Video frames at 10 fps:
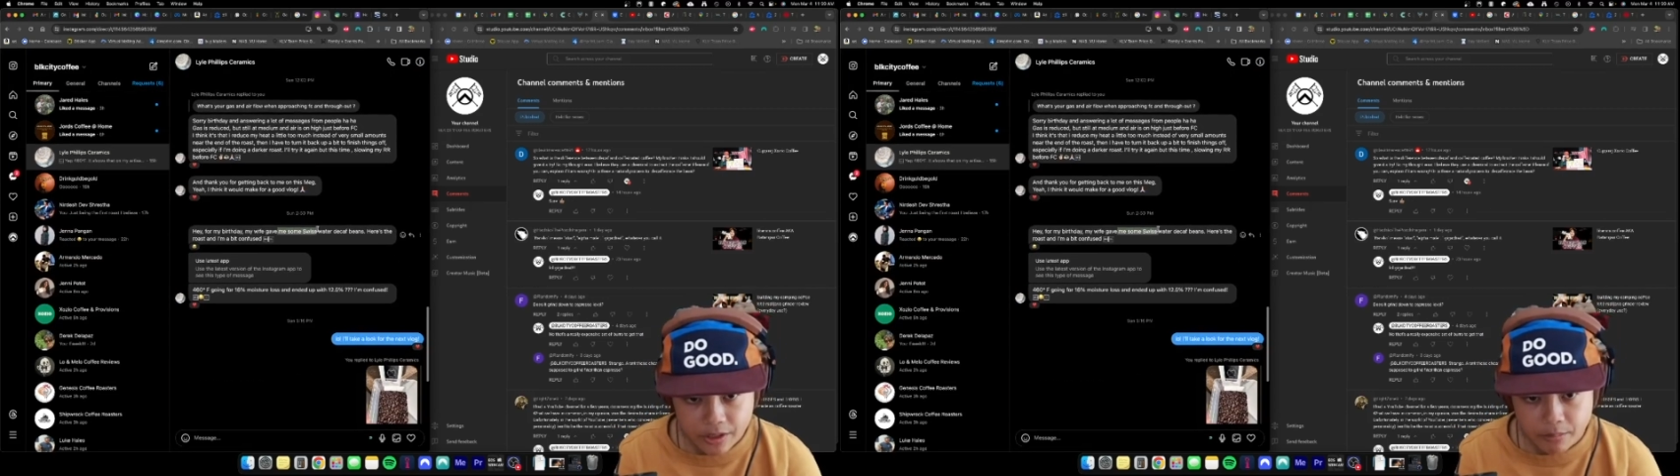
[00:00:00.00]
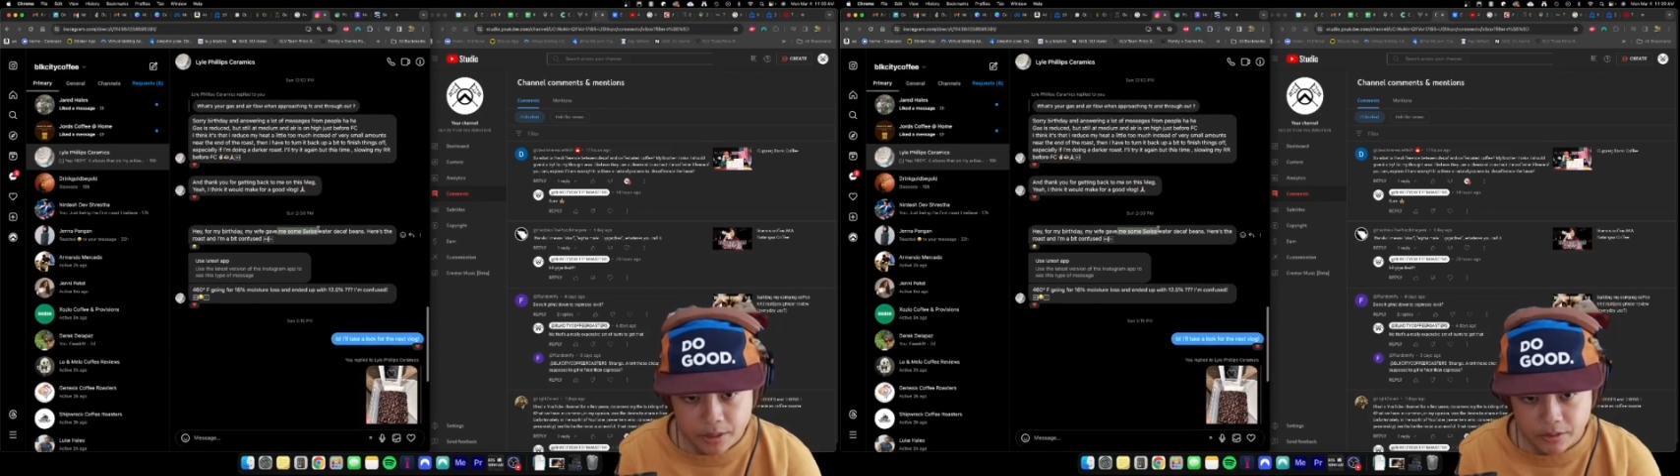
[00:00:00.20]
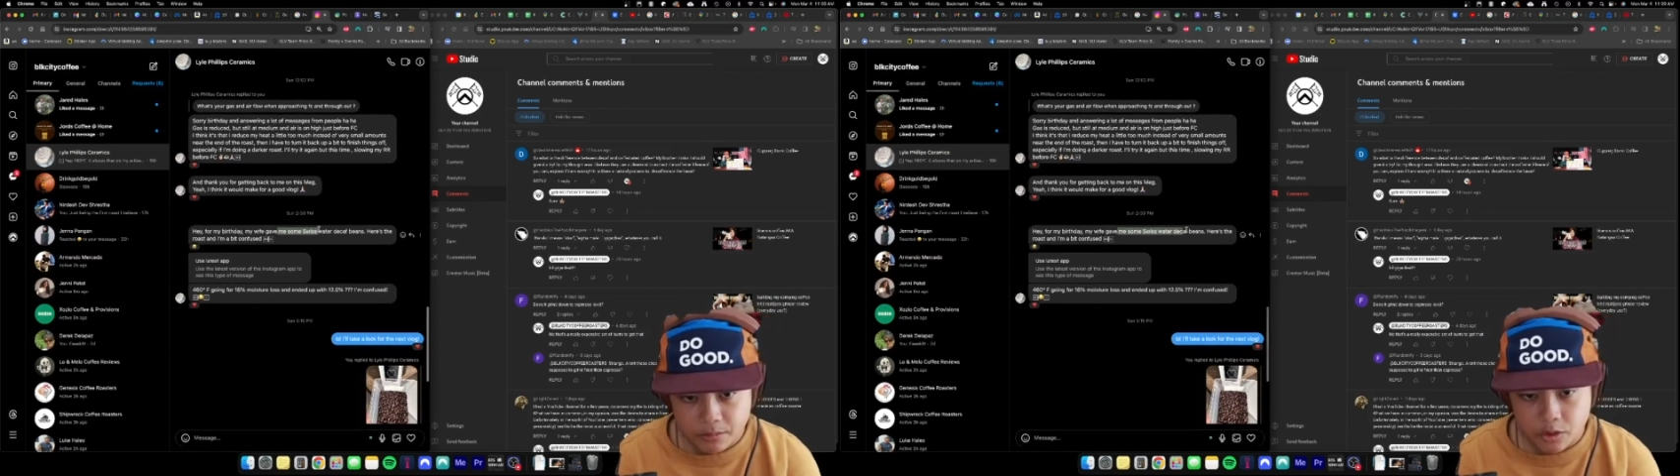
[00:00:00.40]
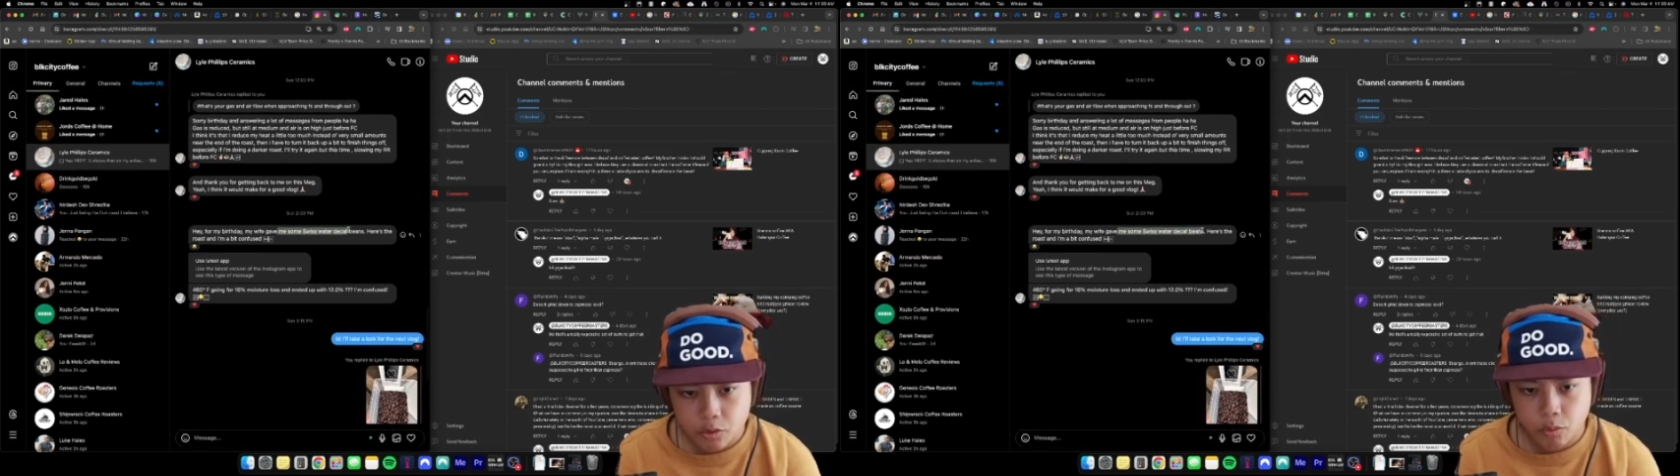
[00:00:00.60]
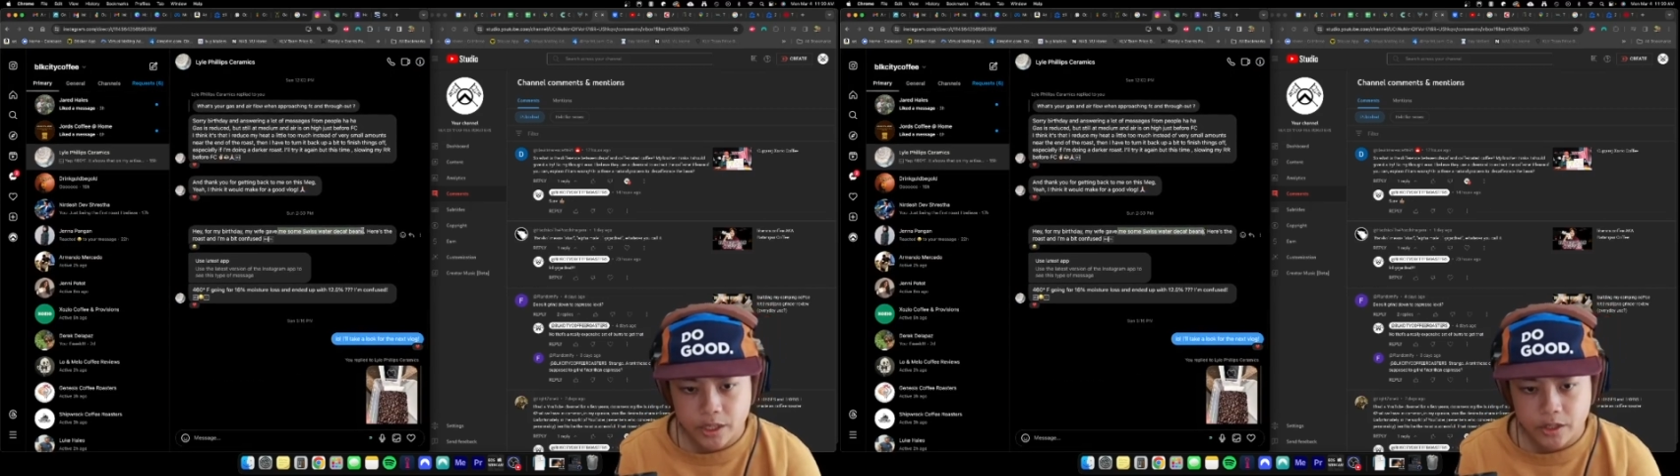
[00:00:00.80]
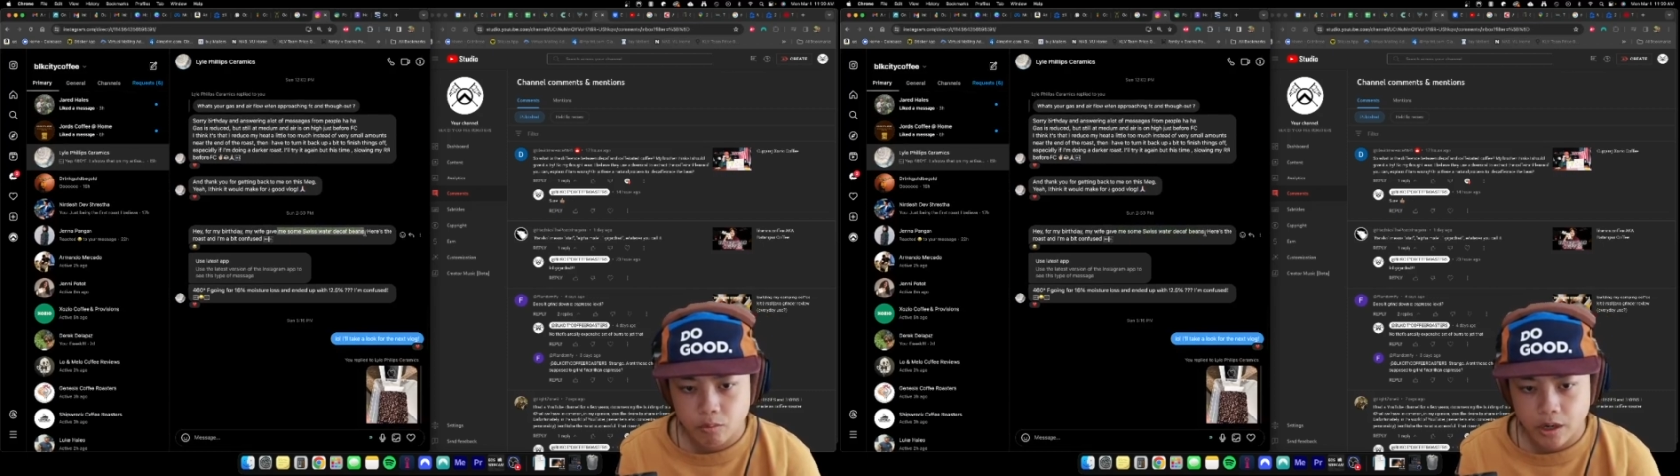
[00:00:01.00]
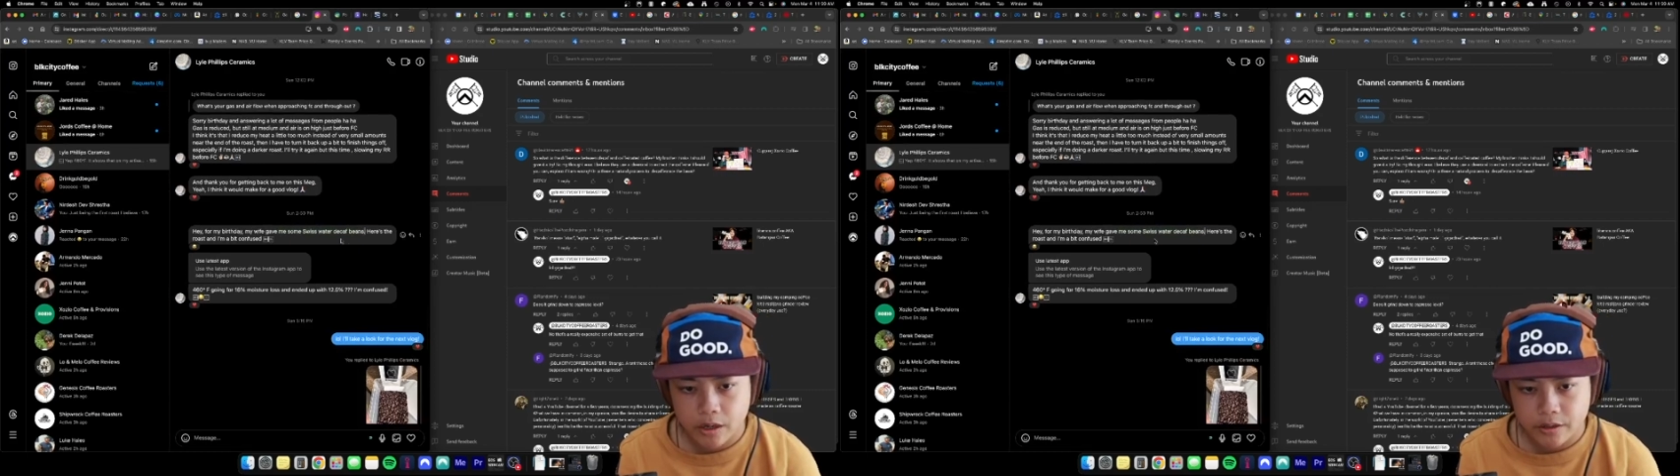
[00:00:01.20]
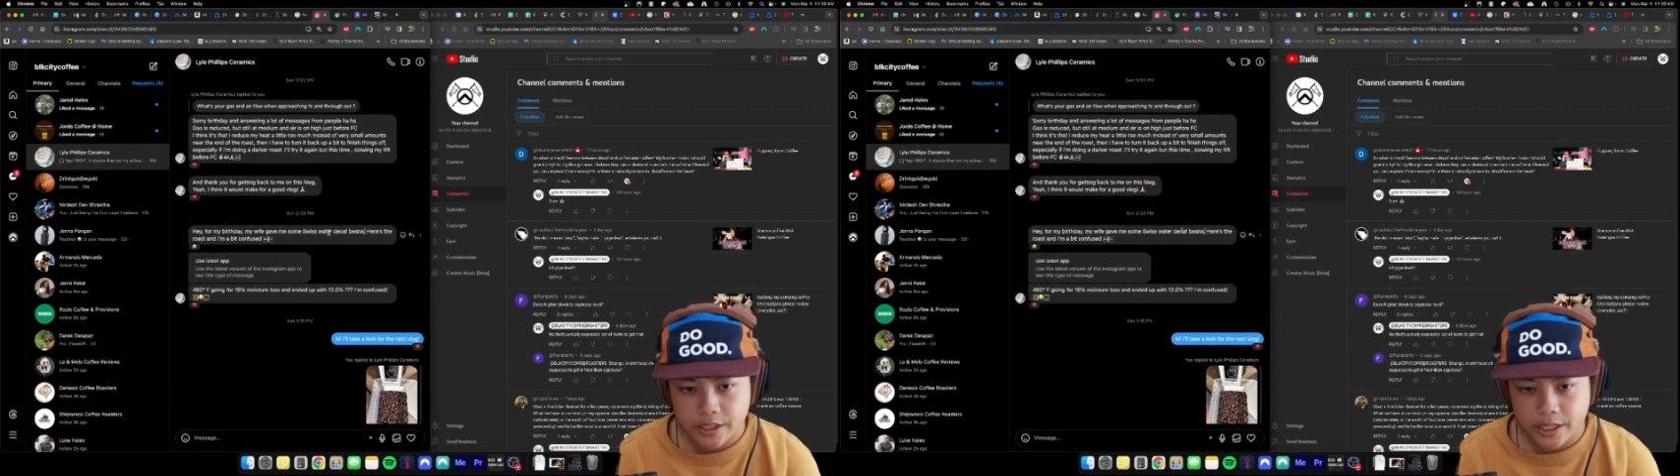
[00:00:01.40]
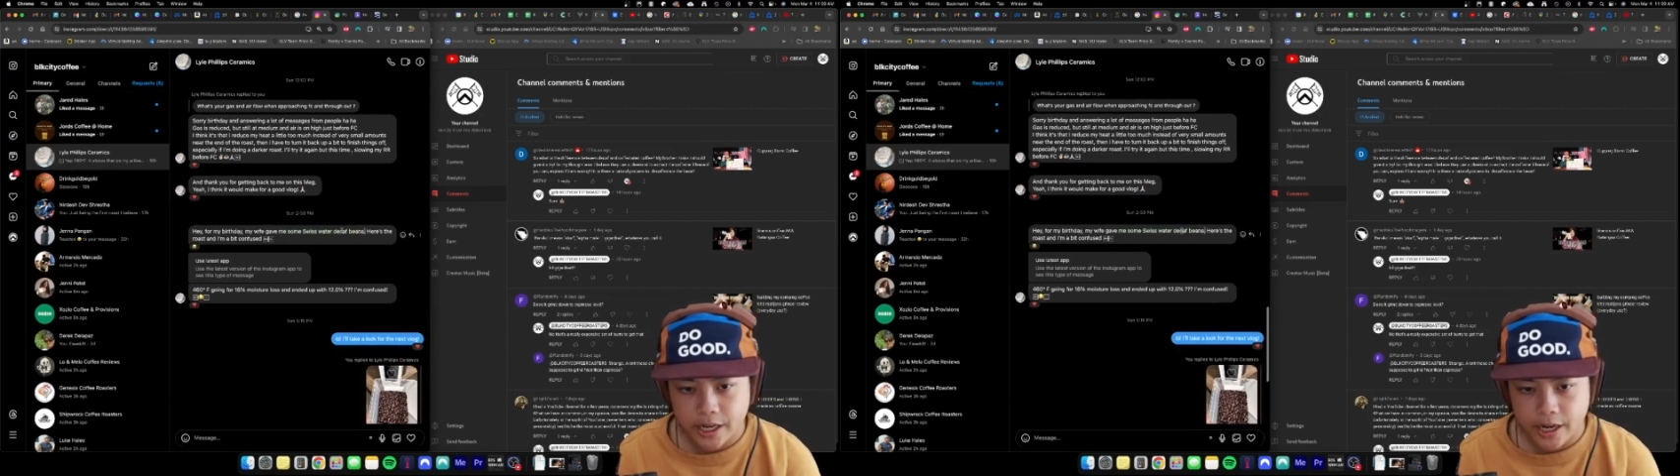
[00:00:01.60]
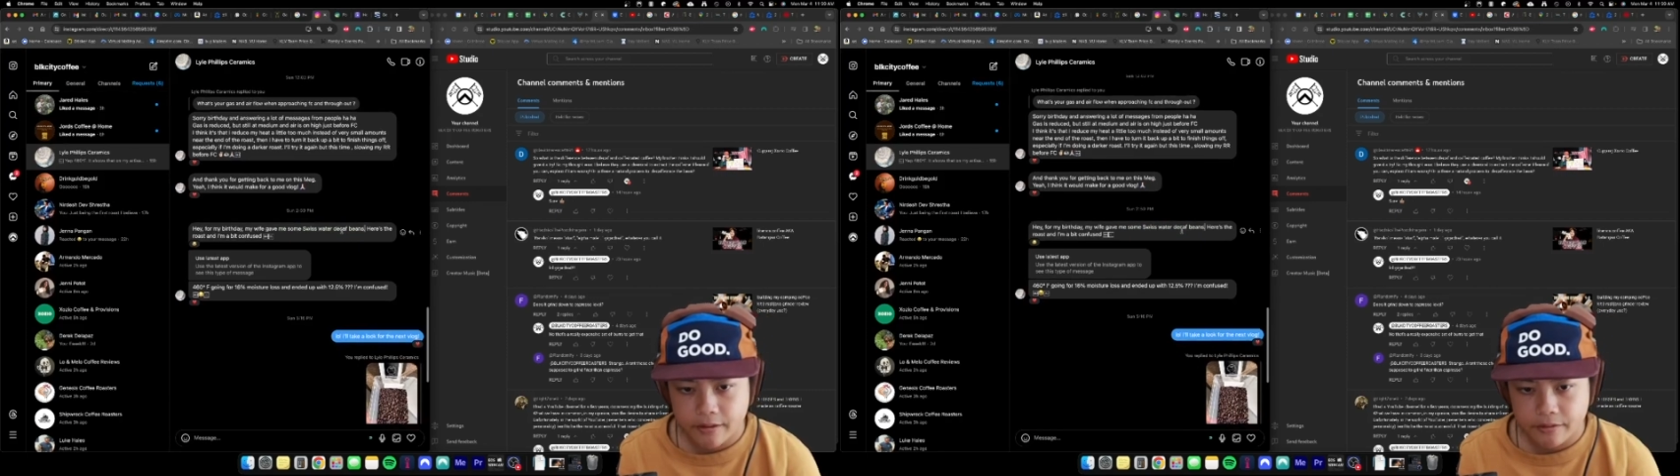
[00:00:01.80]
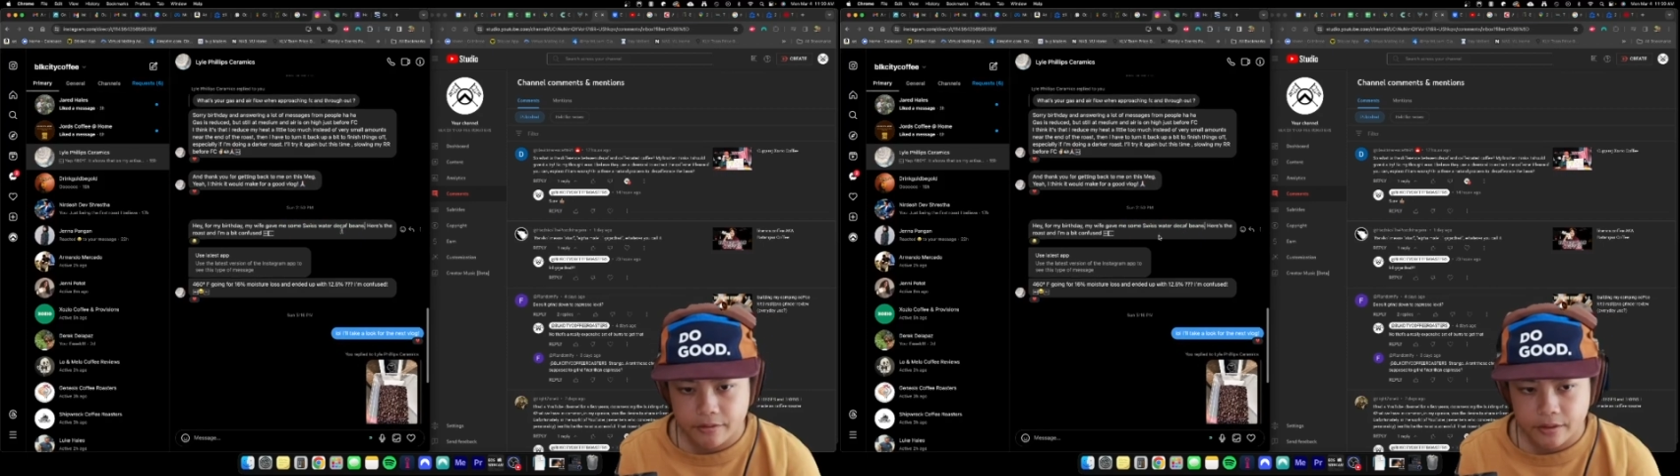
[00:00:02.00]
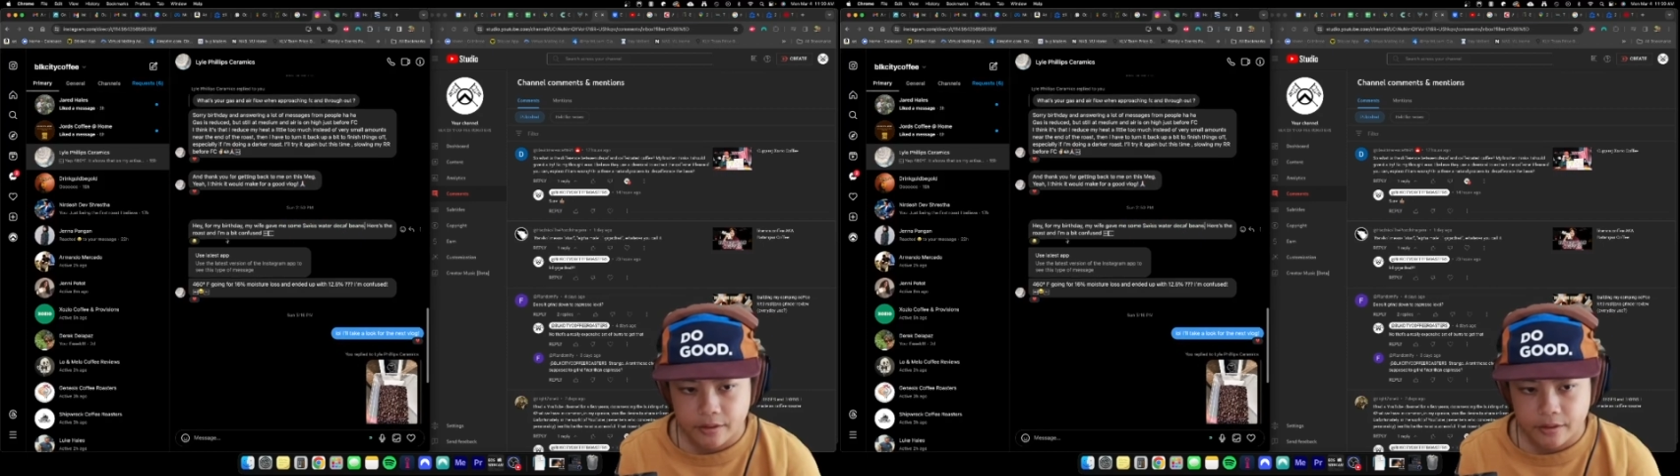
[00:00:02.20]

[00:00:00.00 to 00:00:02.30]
gave me some Swiss water decaf.